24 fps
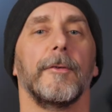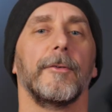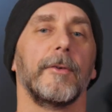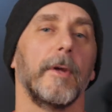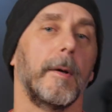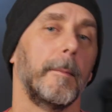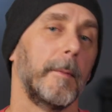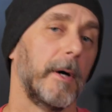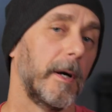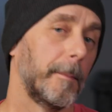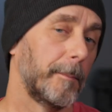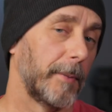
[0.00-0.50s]

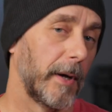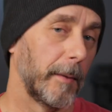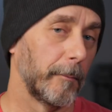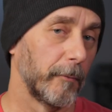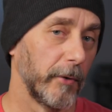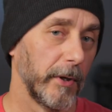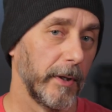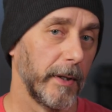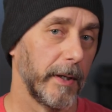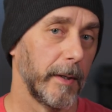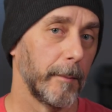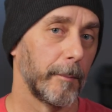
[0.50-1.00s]
sum up, I'm
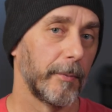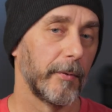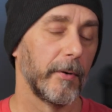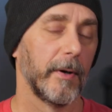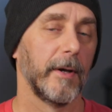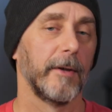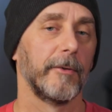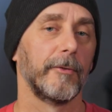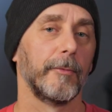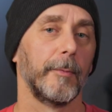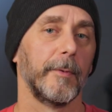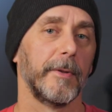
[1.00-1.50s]
really
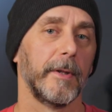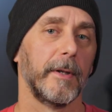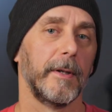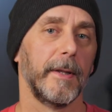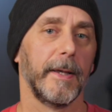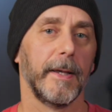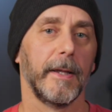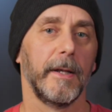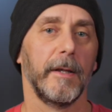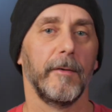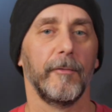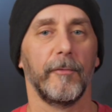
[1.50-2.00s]
impressed with the
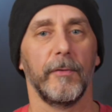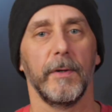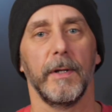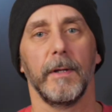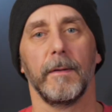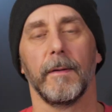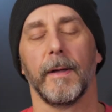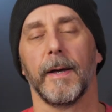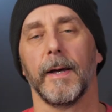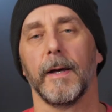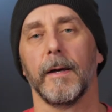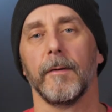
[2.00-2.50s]
Deity
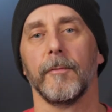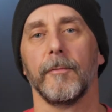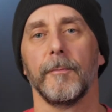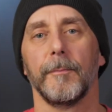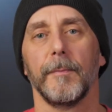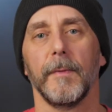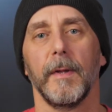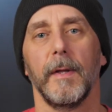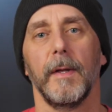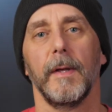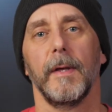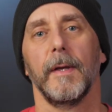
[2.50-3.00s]
V.Lav.
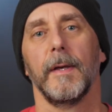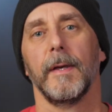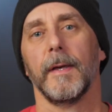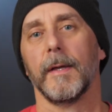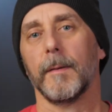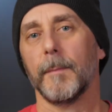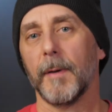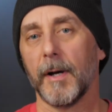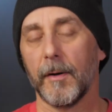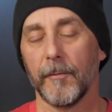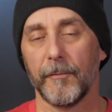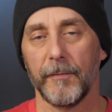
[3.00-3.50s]

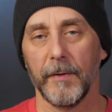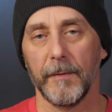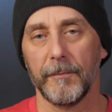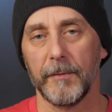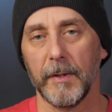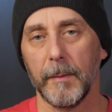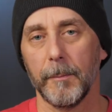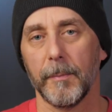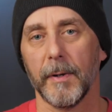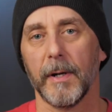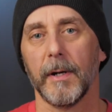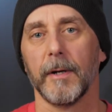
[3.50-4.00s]
At about
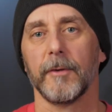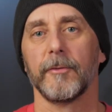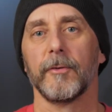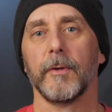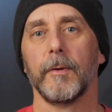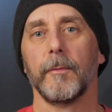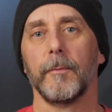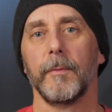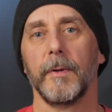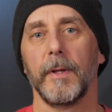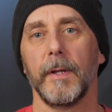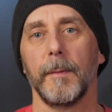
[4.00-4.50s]
50 bucks,
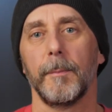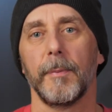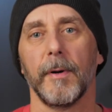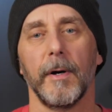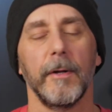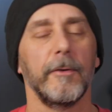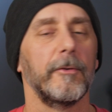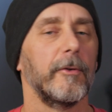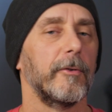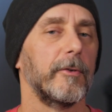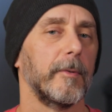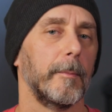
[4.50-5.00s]
it really
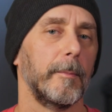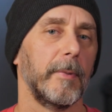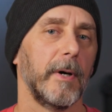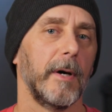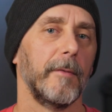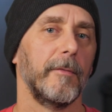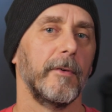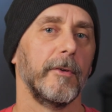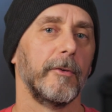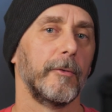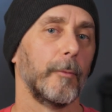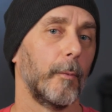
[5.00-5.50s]
punches
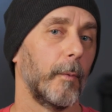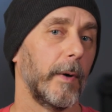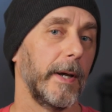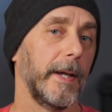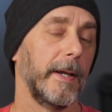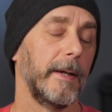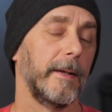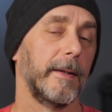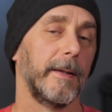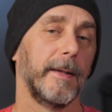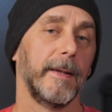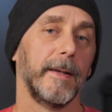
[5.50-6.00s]
above its
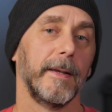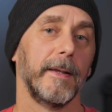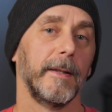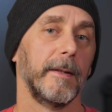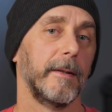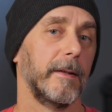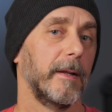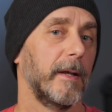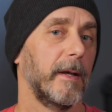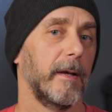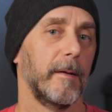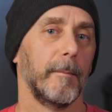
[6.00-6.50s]
weight
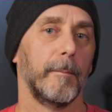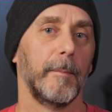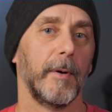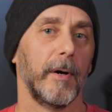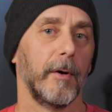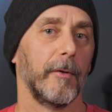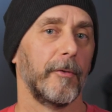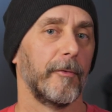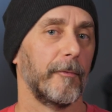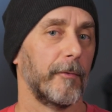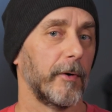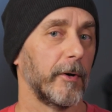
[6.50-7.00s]
in
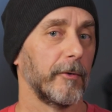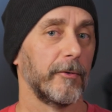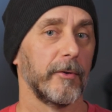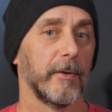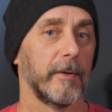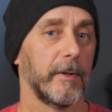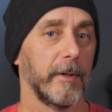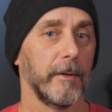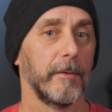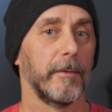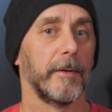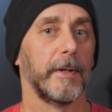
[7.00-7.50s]
both
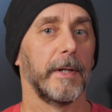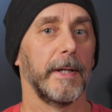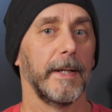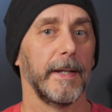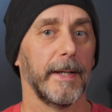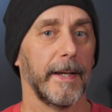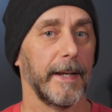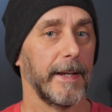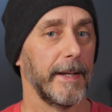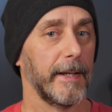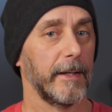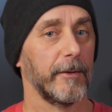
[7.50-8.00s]

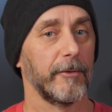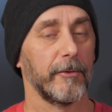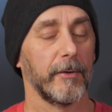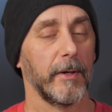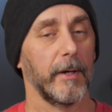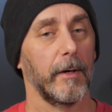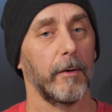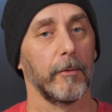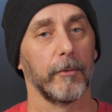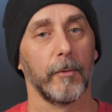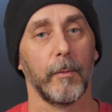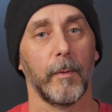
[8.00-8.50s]
versatility and
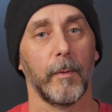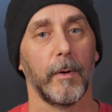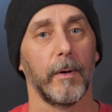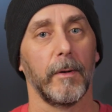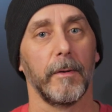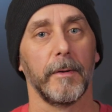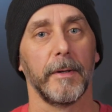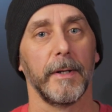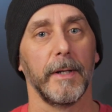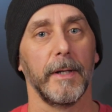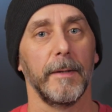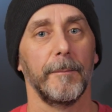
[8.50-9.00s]
sound
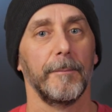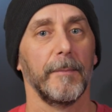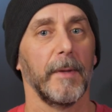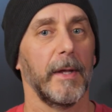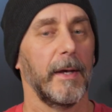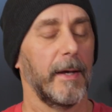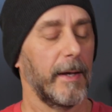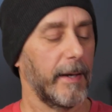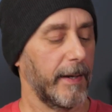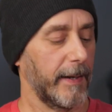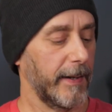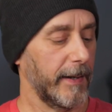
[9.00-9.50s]
quality,
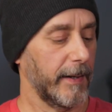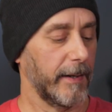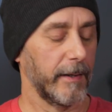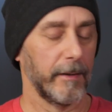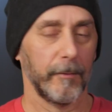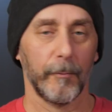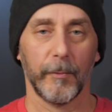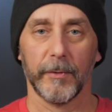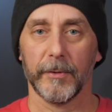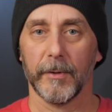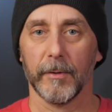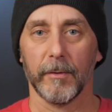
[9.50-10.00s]

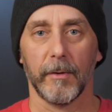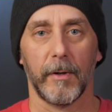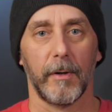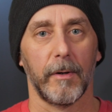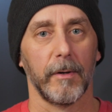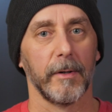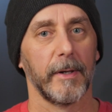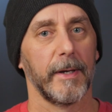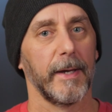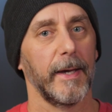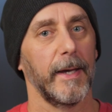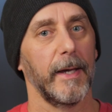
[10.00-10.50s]
and with the
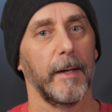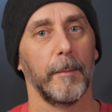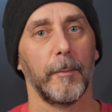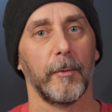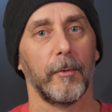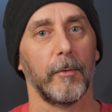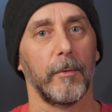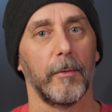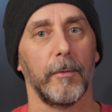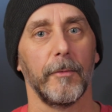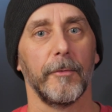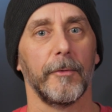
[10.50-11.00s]
long
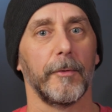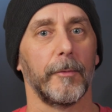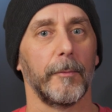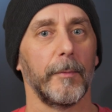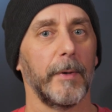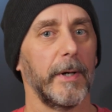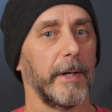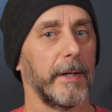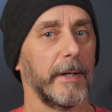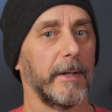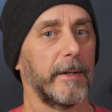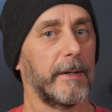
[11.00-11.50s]
cable, the
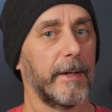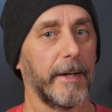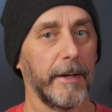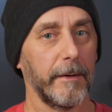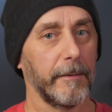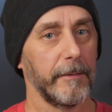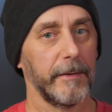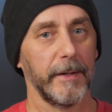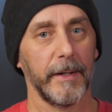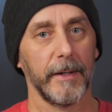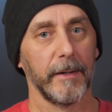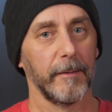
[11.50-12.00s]
rugged
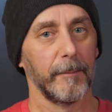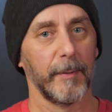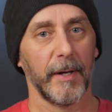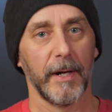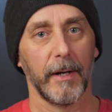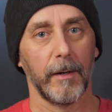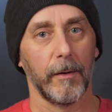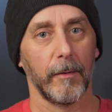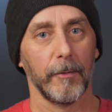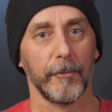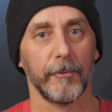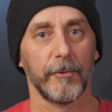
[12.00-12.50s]
carrying
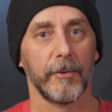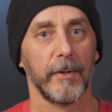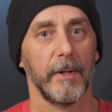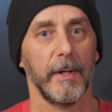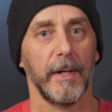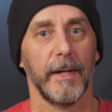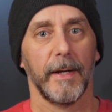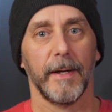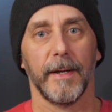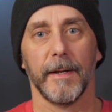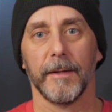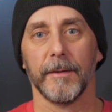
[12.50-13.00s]
pouch,
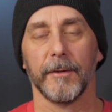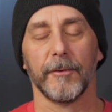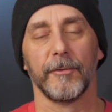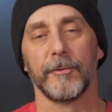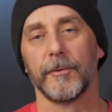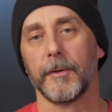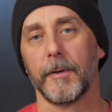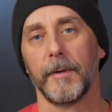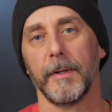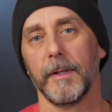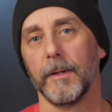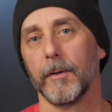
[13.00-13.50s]
and the
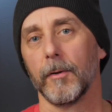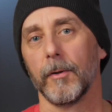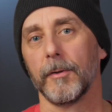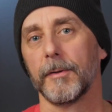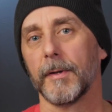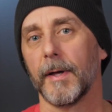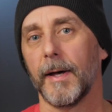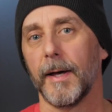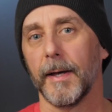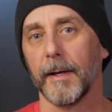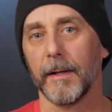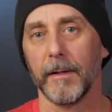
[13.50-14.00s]
sturdy little
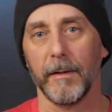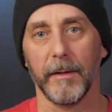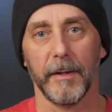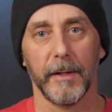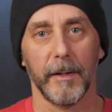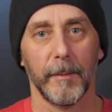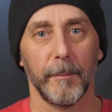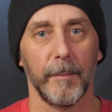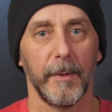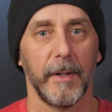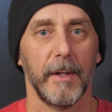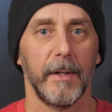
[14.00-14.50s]
tie
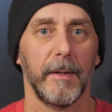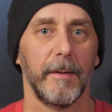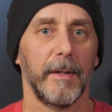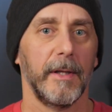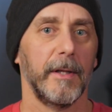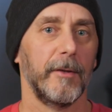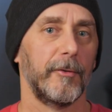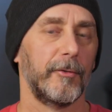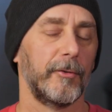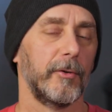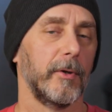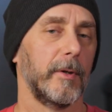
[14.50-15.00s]
clip,
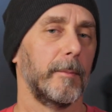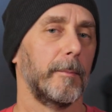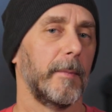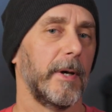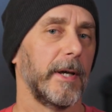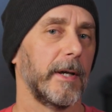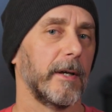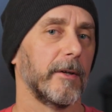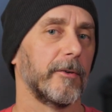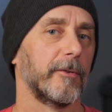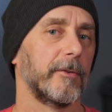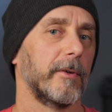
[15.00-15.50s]
it should
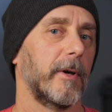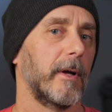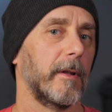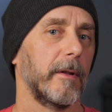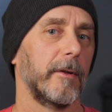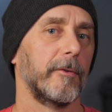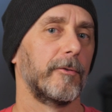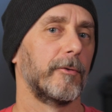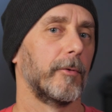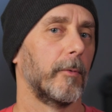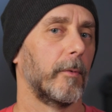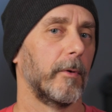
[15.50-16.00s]
make a
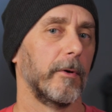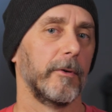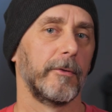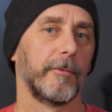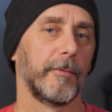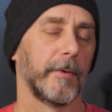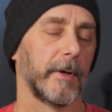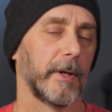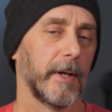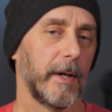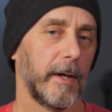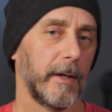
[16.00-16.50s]
solid choice
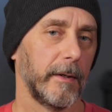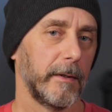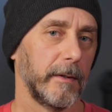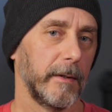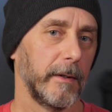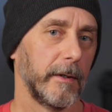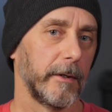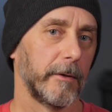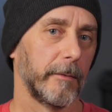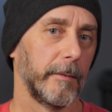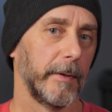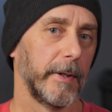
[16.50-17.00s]
for
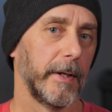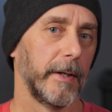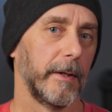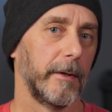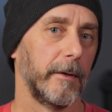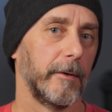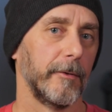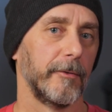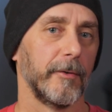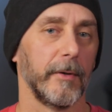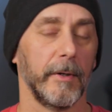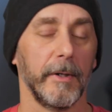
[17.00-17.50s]
content
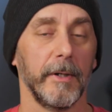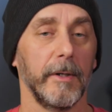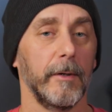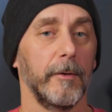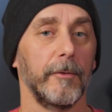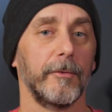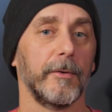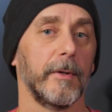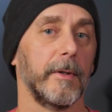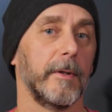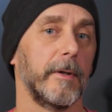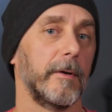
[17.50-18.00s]
creators that are
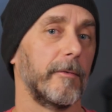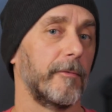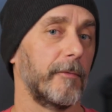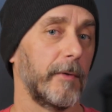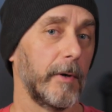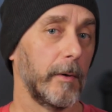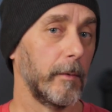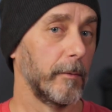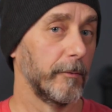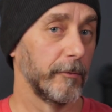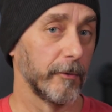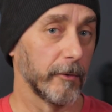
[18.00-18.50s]
using their
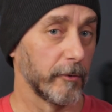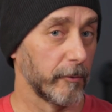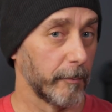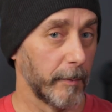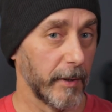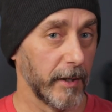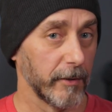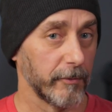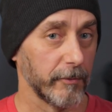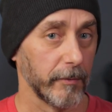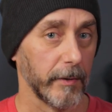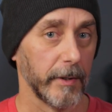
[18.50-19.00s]
phones
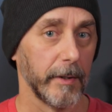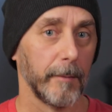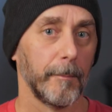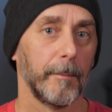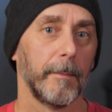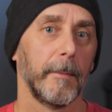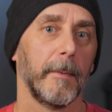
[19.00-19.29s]
especially.